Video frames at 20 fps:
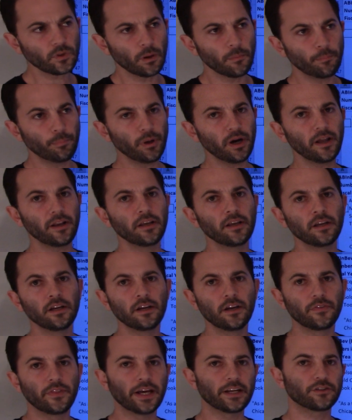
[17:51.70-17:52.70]
But
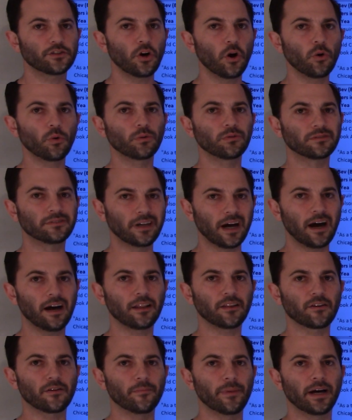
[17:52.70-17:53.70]
that total
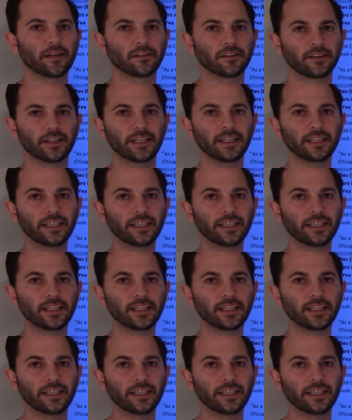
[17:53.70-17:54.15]
dollar amount that they